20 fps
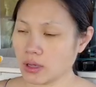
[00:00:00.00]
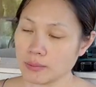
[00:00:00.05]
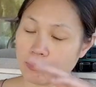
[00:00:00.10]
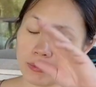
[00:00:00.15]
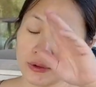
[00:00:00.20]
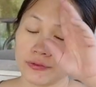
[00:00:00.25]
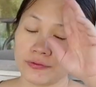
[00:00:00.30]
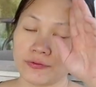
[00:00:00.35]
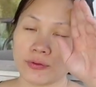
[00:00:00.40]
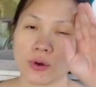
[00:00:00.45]

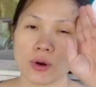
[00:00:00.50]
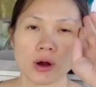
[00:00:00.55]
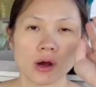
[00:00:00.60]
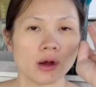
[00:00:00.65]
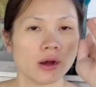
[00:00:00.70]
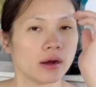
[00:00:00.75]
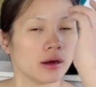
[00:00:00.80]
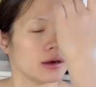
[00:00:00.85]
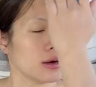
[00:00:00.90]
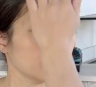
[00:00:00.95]
Before
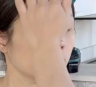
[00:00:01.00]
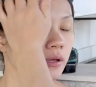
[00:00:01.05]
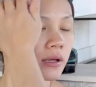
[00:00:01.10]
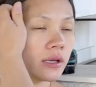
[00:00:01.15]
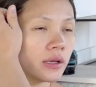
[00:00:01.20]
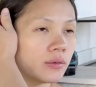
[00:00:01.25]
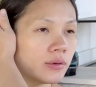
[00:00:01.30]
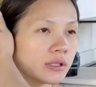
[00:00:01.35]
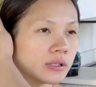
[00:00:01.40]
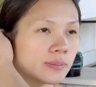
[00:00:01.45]

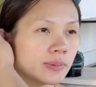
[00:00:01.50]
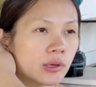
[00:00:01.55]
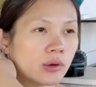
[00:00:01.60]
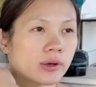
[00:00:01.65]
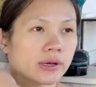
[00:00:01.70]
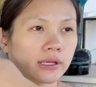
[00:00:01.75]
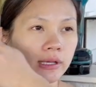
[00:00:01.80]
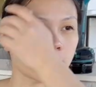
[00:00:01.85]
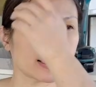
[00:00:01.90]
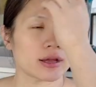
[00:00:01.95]
it was
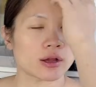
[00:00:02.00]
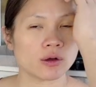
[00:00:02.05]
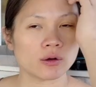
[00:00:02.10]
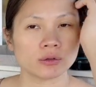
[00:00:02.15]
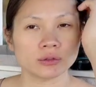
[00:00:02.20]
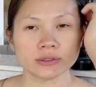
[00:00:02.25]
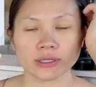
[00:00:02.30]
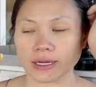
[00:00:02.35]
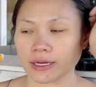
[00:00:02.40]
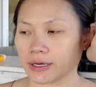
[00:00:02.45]
blowing like
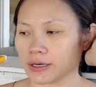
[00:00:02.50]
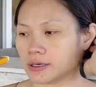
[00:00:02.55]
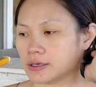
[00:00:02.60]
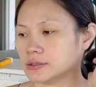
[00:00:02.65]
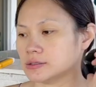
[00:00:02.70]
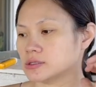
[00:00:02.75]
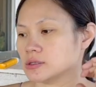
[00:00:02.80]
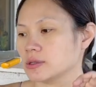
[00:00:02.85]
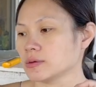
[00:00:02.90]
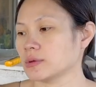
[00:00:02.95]
cold air,
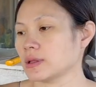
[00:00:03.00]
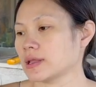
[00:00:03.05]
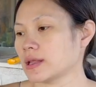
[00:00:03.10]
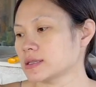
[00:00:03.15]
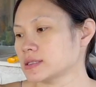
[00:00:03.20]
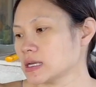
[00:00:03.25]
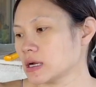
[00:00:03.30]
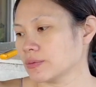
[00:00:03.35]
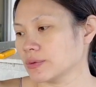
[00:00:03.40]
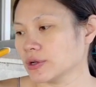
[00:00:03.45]
so
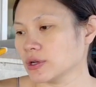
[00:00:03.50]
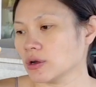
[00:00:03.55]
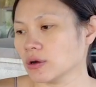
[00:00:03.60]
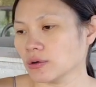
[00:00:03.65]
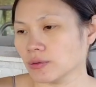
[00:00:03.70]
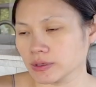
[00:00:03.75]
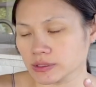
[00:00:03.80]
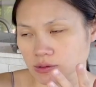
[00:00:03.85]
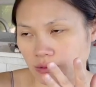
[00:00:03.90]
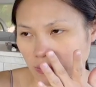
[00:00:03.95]
that's how we know
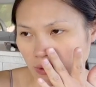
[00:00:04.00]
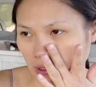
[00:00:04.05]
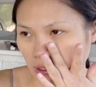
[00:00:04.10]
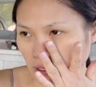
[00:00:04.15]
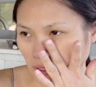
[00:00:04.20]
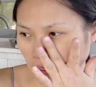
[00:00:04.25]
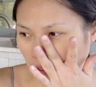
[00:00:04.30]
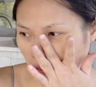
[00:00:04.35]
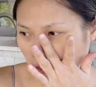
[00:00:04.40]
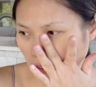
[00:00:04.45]
it was
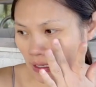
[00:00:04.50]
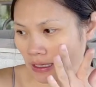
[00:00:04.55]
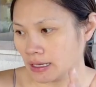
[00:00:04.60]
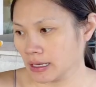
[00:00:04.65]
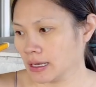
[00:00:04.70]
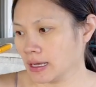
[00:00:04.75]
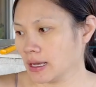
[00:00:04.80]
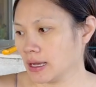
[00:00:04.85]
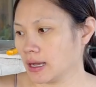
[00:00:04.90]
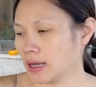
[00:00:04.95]
working.
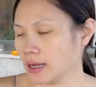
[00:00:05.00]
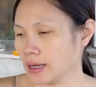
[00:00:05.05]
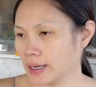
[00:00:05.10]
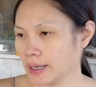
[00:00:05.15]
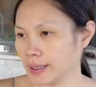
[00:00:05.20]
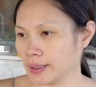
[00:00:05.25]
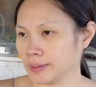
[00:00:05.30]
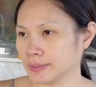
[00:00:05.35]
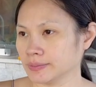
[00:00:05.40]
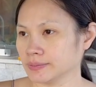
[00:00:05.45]

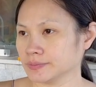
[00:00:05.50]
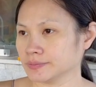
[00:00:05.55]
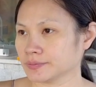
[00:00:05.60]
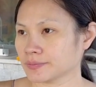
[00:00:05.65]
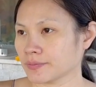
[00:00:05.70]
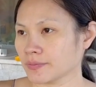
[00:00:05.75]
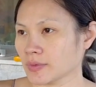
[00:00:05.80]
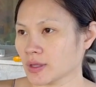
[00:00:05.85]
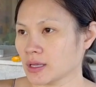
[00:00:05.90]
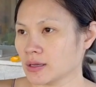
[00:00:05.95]
Um,
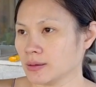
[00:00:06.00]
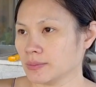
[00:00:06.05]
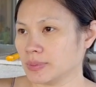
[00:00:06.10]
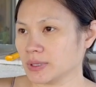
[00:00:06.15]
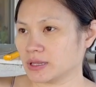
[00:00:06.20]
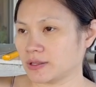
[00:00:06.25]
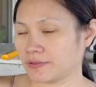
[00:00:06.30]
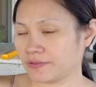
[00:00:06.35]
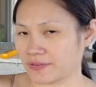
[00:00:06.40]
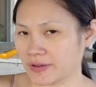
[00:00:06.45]
but
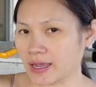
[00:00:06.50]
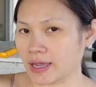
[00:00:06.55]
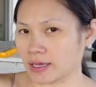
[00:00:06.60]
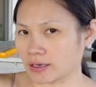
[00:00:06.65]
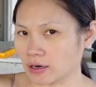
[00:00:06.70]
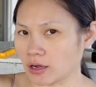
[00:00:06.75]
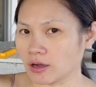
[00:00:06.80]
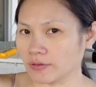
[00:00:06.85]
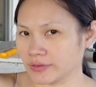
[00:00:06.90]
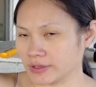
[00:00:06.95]
the fan
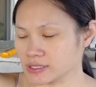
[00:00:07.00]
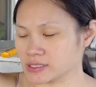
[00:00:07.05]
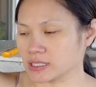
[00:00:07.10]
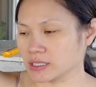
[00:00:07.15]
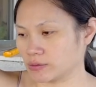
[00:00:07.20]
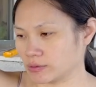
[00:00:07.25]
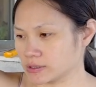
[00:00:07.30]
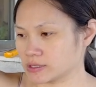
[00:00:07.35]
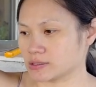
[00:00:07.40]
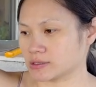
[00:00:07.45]
obviously
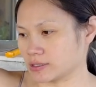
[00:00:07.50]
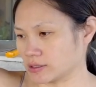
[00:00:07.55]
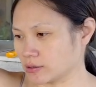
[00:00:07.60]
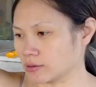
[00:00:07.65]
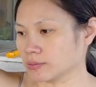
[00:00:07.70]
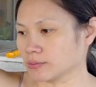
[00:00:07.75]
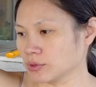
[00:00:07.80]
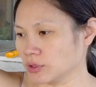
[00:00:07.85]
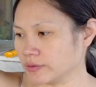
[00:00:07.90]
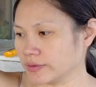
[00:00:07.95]
was still
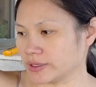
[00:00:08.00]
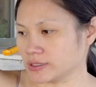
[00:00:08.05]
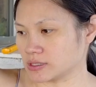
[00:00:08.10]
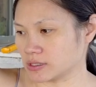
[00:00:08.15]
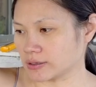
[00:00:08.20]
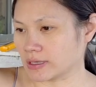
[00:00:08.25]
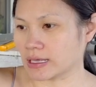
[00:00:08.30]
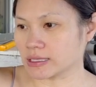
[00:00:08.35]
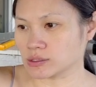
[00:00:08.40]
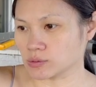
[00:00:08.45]
moving, so
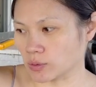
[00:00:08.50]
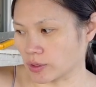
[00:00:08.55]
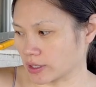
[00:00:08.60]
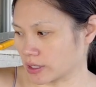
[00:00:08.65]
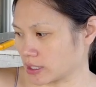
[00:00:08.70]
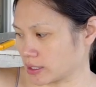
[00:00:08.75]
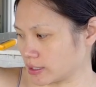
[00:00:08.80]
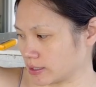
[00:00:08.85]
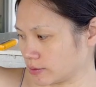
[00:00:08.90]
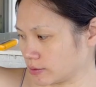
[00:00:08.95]
that's
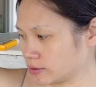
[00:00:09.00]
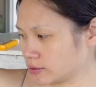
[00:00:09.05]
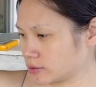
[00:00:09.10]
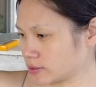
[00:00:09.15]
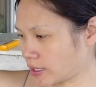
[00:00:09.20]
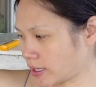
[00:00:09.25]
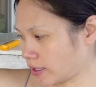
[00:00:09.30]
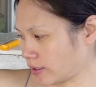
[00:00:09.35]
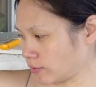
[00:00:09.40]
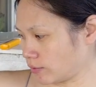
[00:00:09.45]
working.
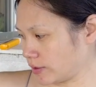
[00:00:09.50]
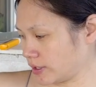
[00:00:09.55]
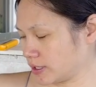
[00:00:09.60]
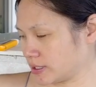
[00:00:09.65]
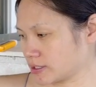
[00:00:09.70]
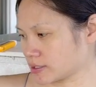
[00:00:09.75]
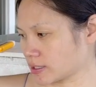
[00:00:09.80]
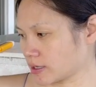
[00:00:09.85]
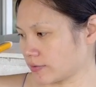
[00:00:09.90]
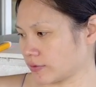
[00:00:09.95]
And we
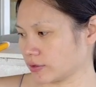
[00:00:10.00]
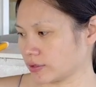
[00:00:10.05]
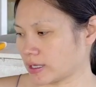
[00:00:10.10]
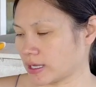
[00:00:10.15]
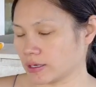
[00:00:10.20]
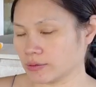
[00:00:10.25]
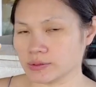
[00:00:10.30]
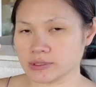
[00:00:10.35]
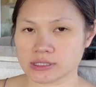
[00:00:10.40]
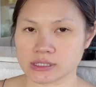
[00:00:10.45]
discovered that
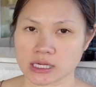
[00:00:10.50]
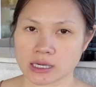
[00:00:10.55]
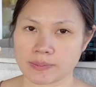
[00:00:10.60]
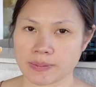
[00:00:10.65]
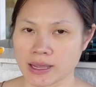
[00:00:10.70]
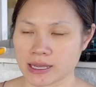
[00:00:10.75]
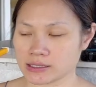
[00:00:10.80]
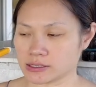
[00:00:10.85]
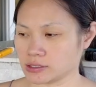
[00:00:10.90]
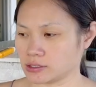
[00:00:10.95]
it was the
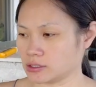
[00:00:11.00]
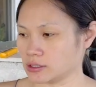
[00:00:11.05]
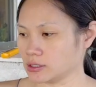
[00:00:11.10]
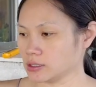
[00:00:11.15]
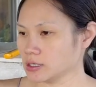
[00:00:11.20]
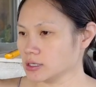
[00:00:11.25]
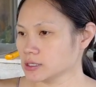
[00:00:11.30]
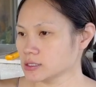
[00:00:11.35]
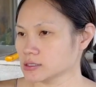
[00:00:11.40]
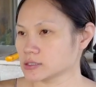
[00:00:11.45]
capacitor.
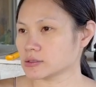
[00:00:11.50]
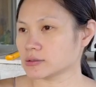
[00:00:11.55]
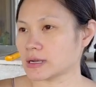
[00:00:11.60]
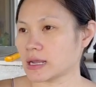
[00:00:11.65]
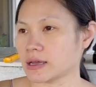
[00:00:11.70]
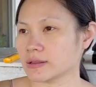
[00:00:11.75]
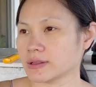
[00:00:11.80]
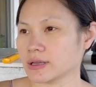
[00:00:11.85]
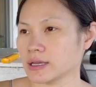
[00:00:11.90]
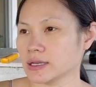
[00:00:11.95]
So
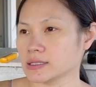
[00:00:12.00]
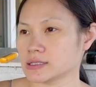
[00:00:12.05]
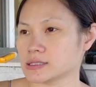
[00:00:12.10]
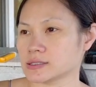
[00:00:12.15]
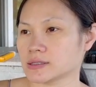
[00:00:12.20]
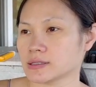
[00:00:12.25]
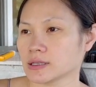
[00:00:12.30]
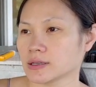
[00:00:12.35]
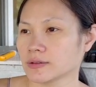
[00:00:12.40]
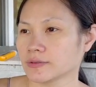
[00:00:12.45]
now that it's
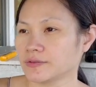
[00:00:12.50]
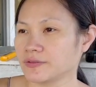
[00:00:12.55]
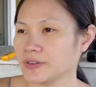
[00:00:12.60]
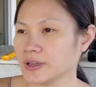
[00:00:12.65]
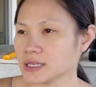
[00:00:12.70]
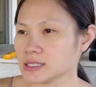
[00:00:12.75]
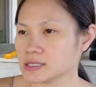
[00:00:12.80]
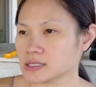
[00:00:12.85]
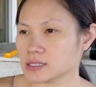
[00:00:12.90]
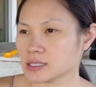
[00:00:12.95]

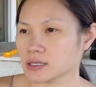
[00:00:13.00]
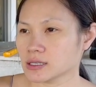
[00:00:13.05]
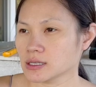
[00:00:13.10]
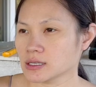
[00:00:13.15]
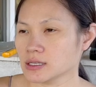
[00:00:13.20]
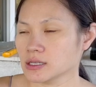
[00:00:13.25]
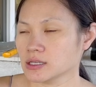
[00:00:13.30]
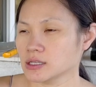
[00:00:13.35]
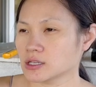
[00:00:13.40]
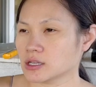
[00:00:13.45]
fixed,
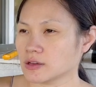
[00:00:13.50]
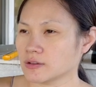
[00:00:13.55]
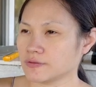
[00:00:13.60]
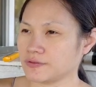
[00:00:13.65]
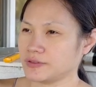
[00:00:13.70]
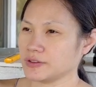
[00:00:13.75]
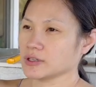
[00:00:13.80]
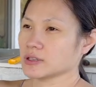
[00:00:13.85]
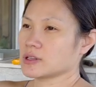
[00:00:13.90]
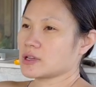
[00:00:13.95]
you can
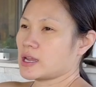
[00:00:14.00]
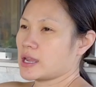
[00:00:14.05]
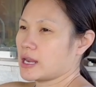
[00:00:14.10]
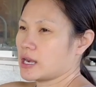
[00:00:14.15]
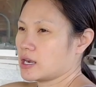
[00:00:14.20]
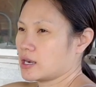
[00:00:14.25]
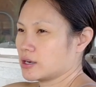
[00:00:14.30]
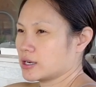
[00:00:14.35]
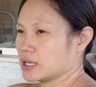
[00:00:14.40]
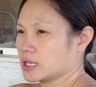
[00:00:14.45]
feel the
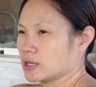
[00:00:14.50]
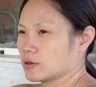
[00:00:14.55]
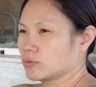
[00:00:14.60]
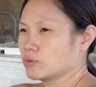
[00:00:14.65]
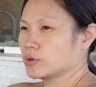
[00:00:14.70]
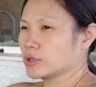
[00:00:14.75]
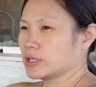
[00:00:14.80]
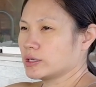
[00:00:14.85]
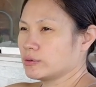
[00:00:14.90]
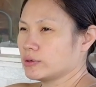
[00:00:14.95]
air getting
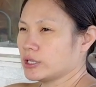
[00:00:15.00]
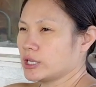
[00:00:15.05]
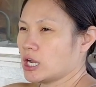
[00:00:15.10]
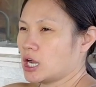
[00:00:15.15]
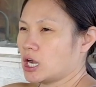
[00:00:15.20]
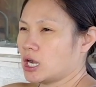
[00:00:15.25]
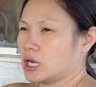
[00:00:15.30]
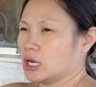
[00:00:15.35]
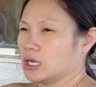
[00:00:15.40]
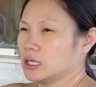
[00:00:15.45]
really, really
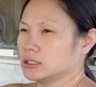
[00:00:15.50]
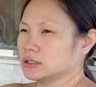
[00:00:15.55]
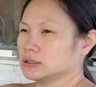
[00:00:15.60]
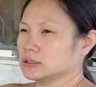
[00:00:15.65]
hot.